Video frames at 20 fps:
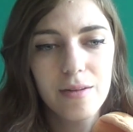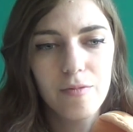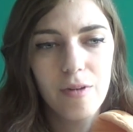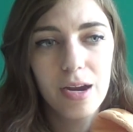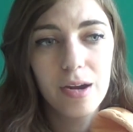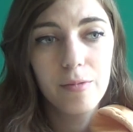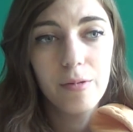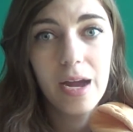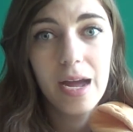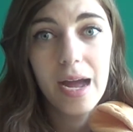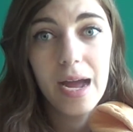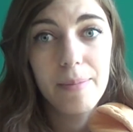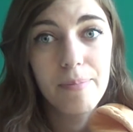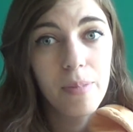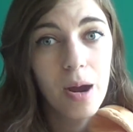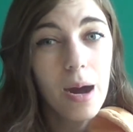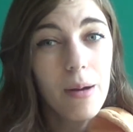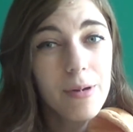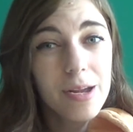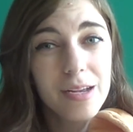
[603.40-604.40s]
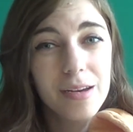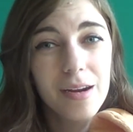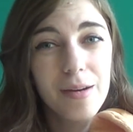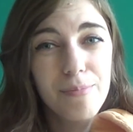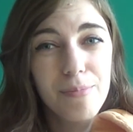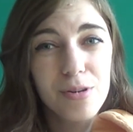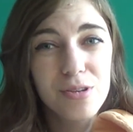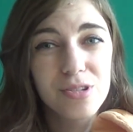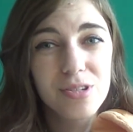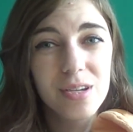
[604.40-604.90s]
it right away. I probably could
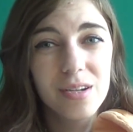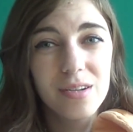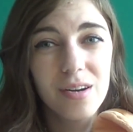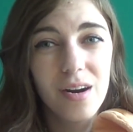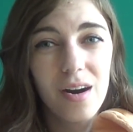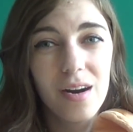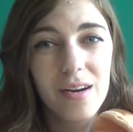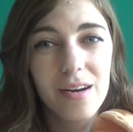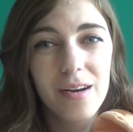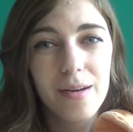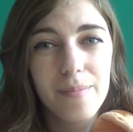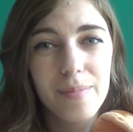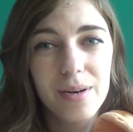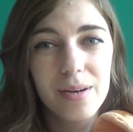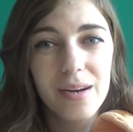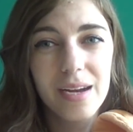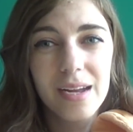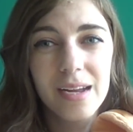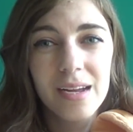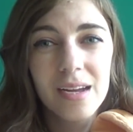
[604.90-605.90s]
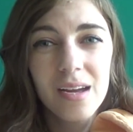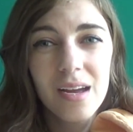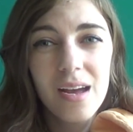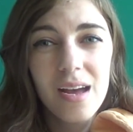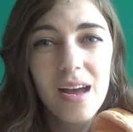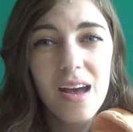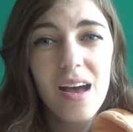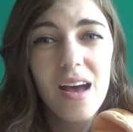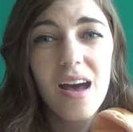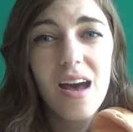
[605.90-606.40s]
have pushed it longer, but like,
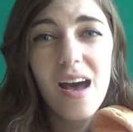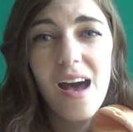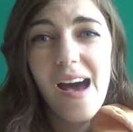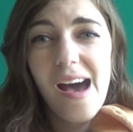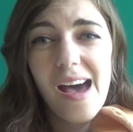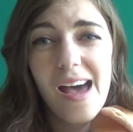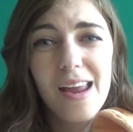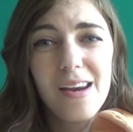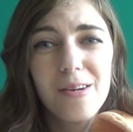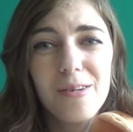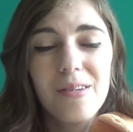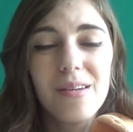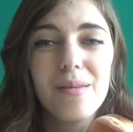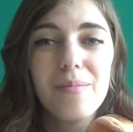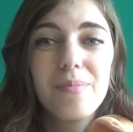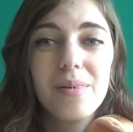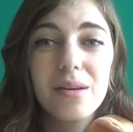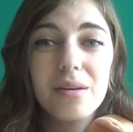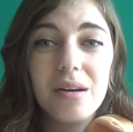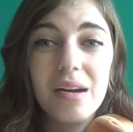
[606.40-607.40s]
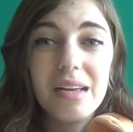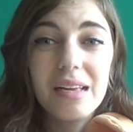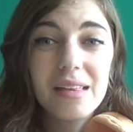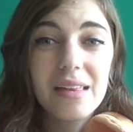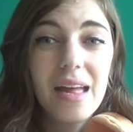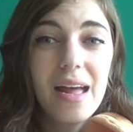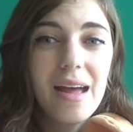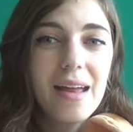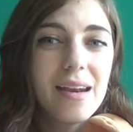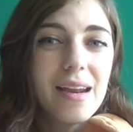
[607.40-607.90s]
I don't want to be like
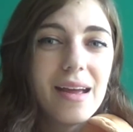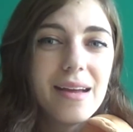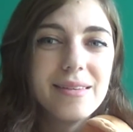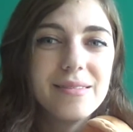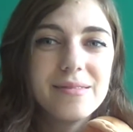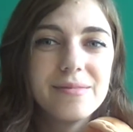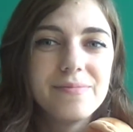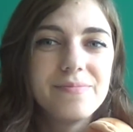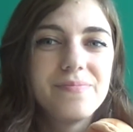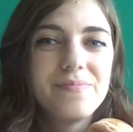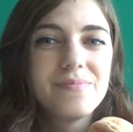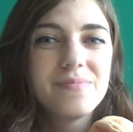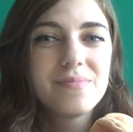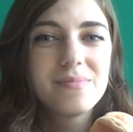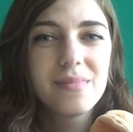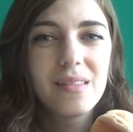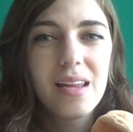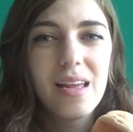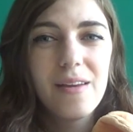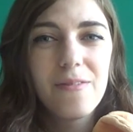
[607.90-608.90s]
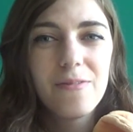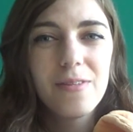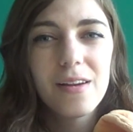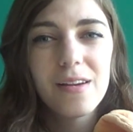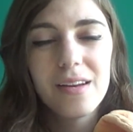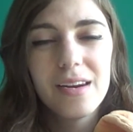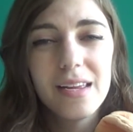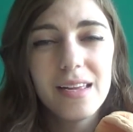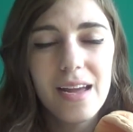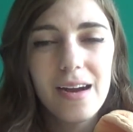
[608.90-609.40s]
that. If they're
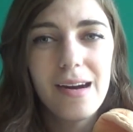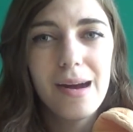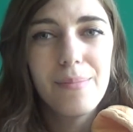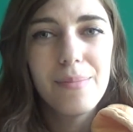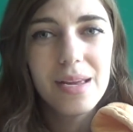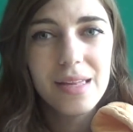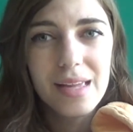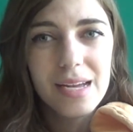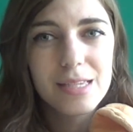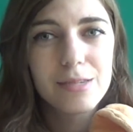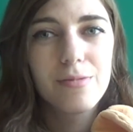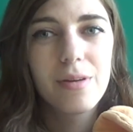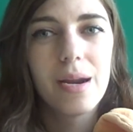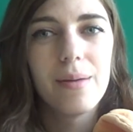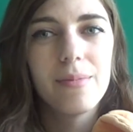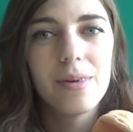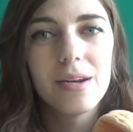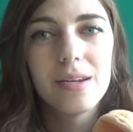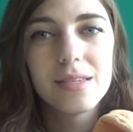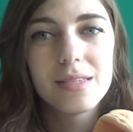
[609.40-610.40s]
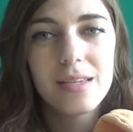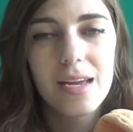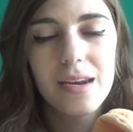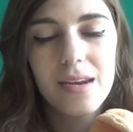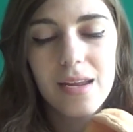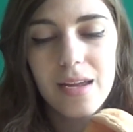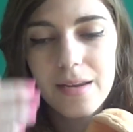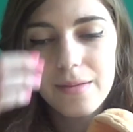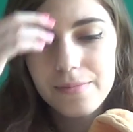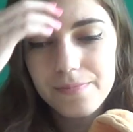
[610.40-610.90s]
gonna yell at me, that's when I'm gonna
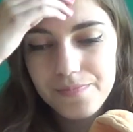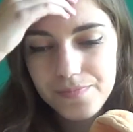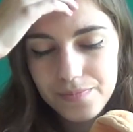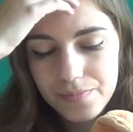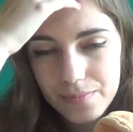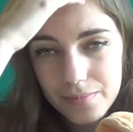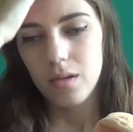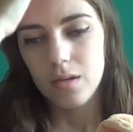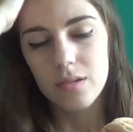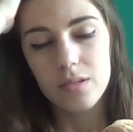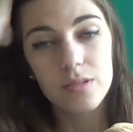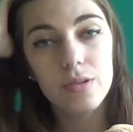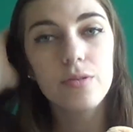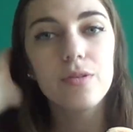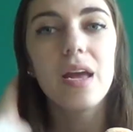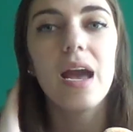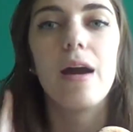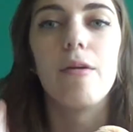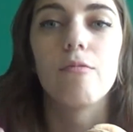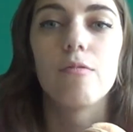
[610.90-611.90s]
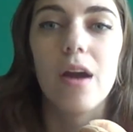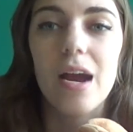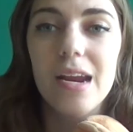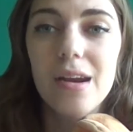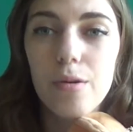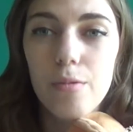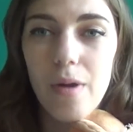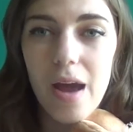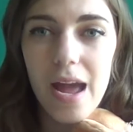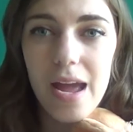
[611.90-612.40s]
send it. So yeah, right
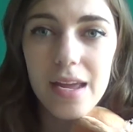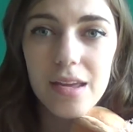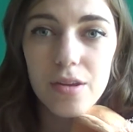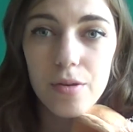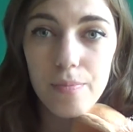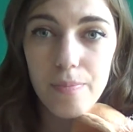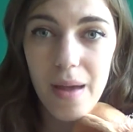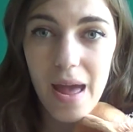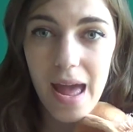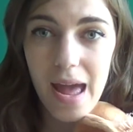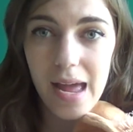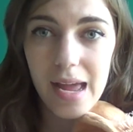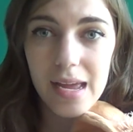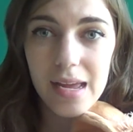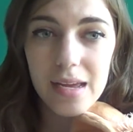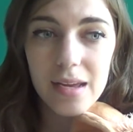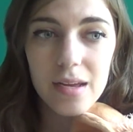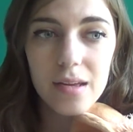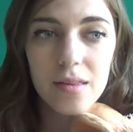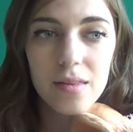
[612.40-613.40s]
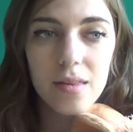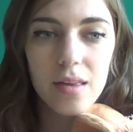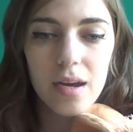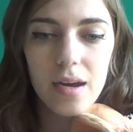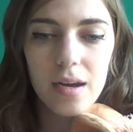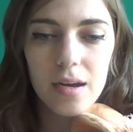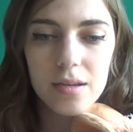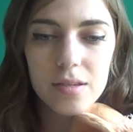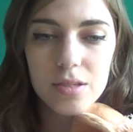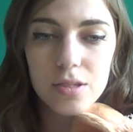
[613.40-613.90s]
away you pay
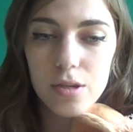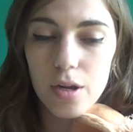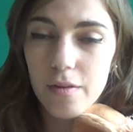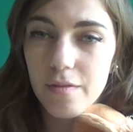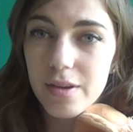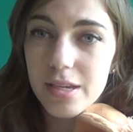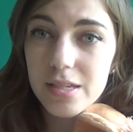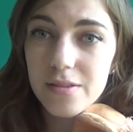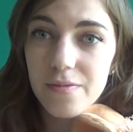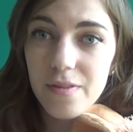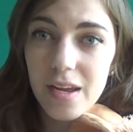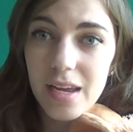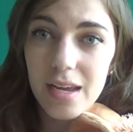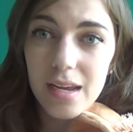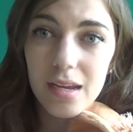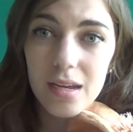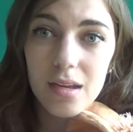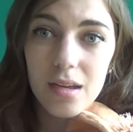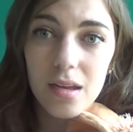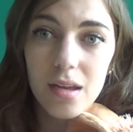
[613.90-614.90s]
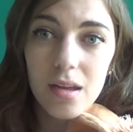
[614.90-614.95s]
the service fee,